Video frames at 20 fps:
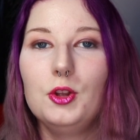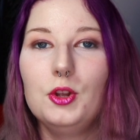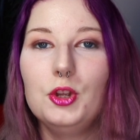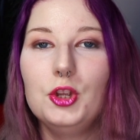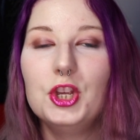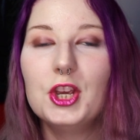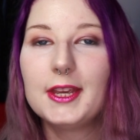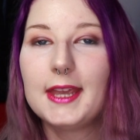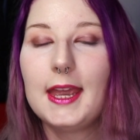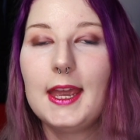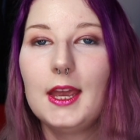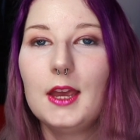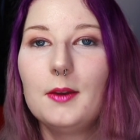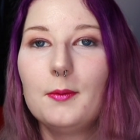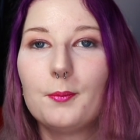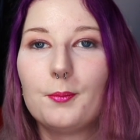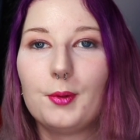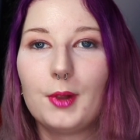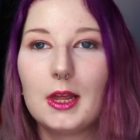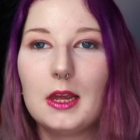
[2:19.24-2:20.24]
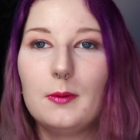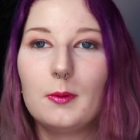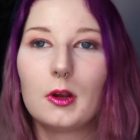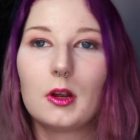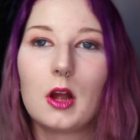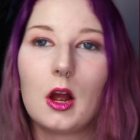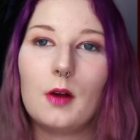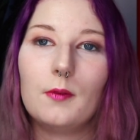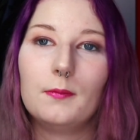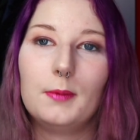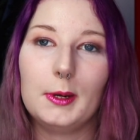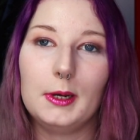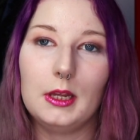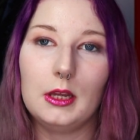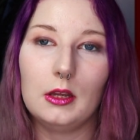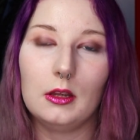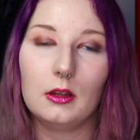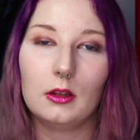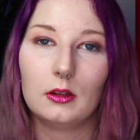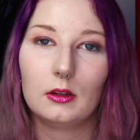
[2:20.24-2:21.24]
You can't blame a
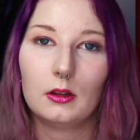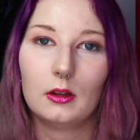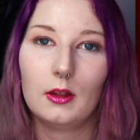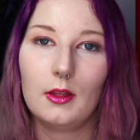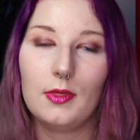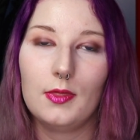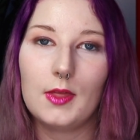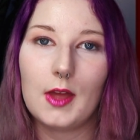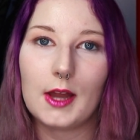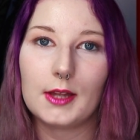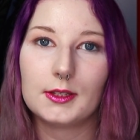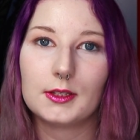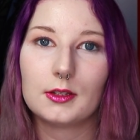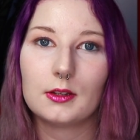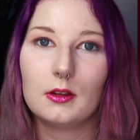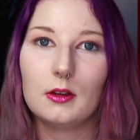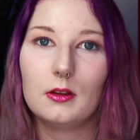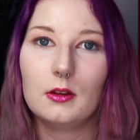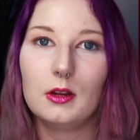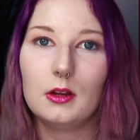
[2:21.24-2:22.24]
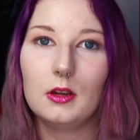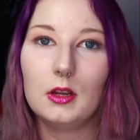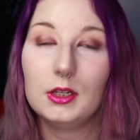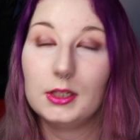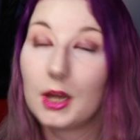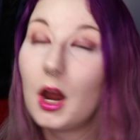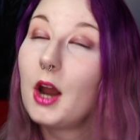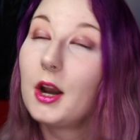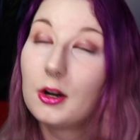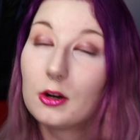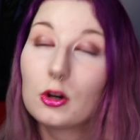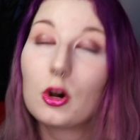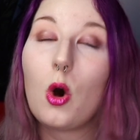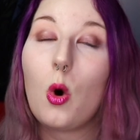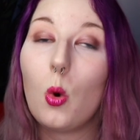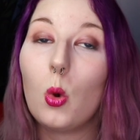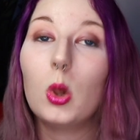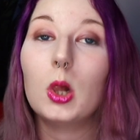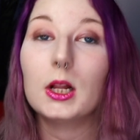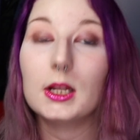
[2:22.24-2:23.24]
company that's entire
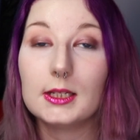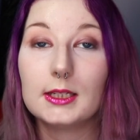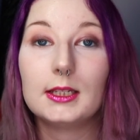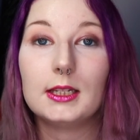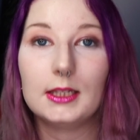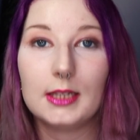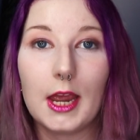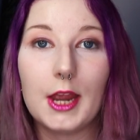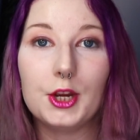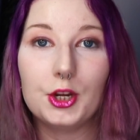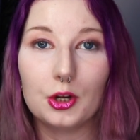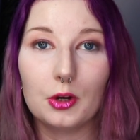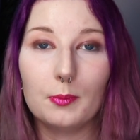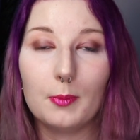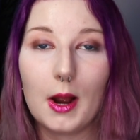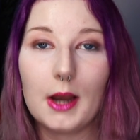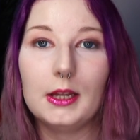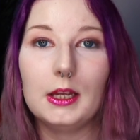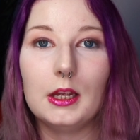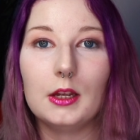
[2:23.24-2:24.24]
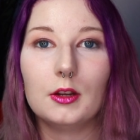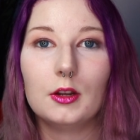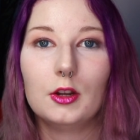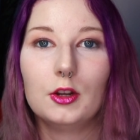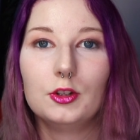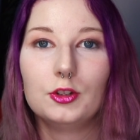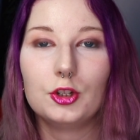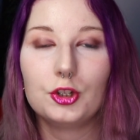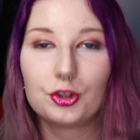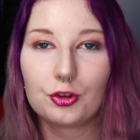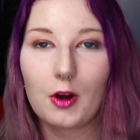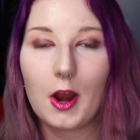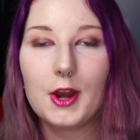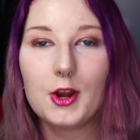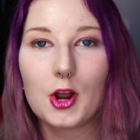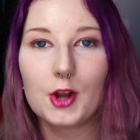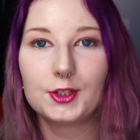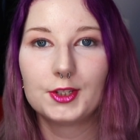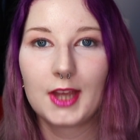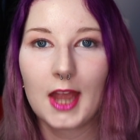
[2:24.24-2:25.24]
goal is to take your money, to try
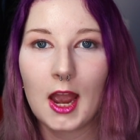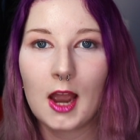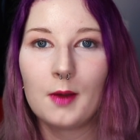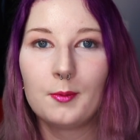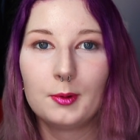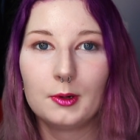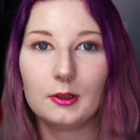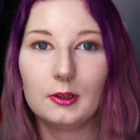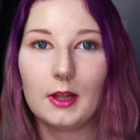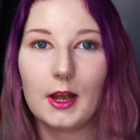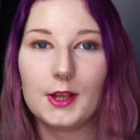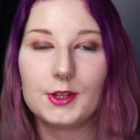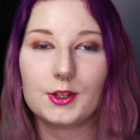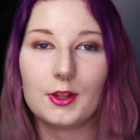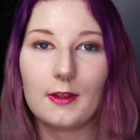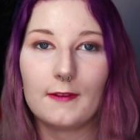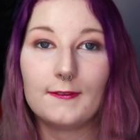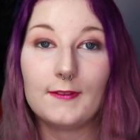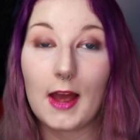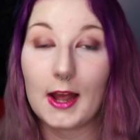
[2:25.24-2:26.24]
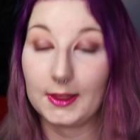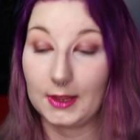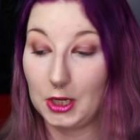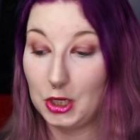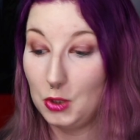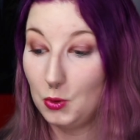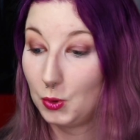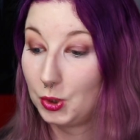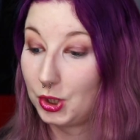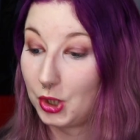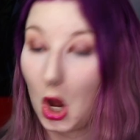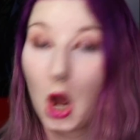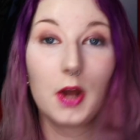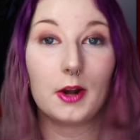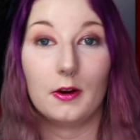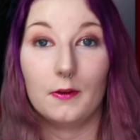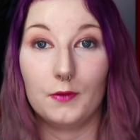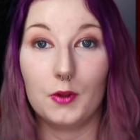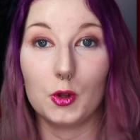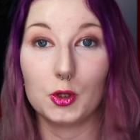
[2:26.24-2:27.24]
not to capitalize on the fact that you
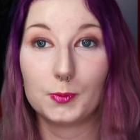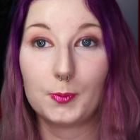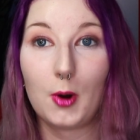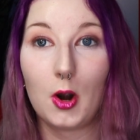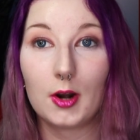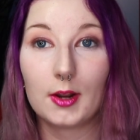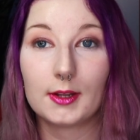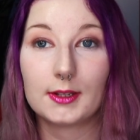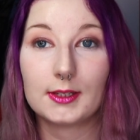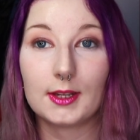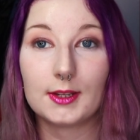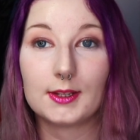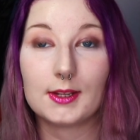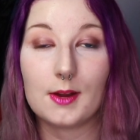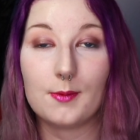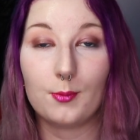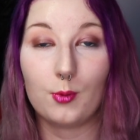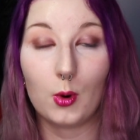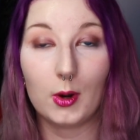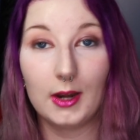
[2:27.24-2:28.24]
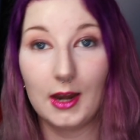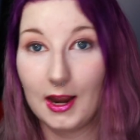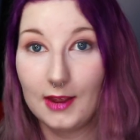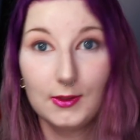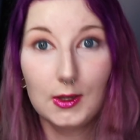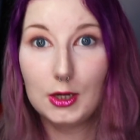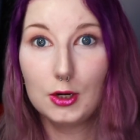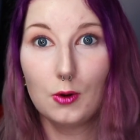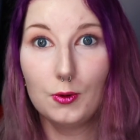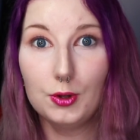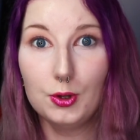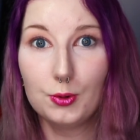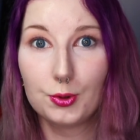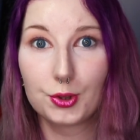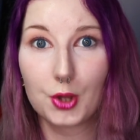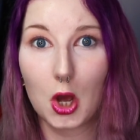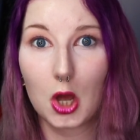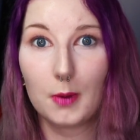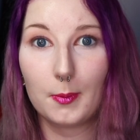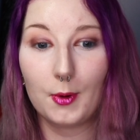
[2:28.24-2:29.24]
thought of those products at some point, and they know you
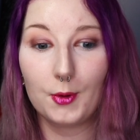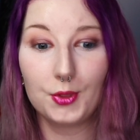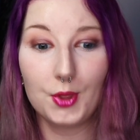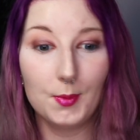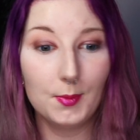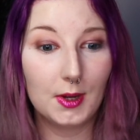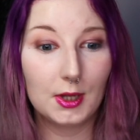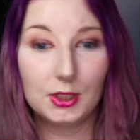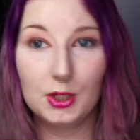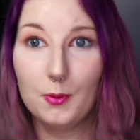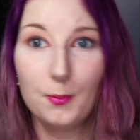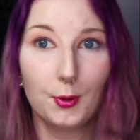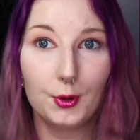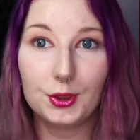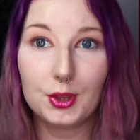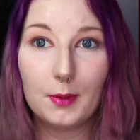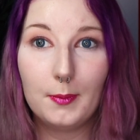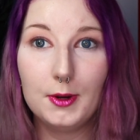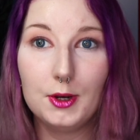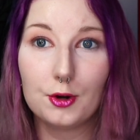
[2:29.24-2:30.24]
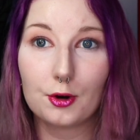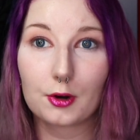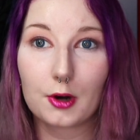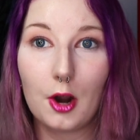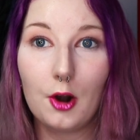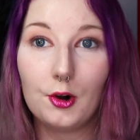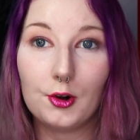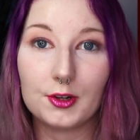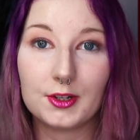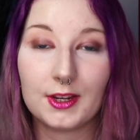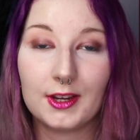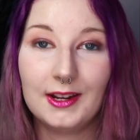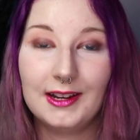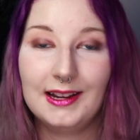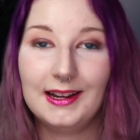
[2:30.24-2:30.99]
thought about them because you put them in your cart.